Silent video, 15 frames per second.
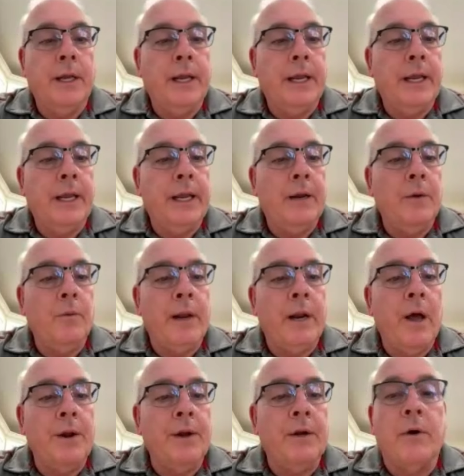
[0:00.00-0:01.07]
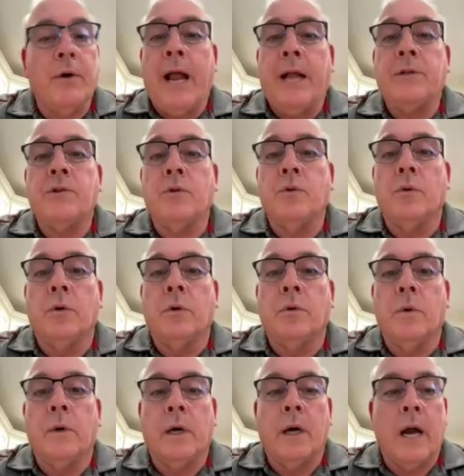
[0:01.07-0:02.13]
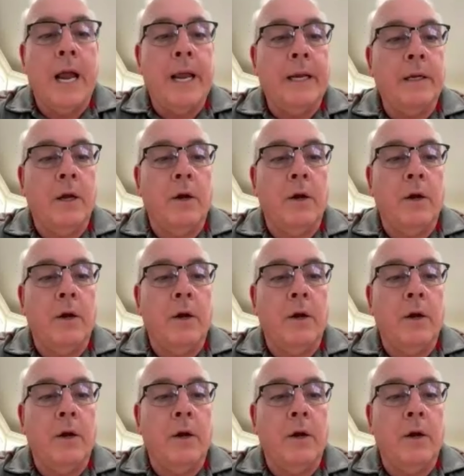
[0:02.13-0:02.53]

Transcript: and went on to grad school where I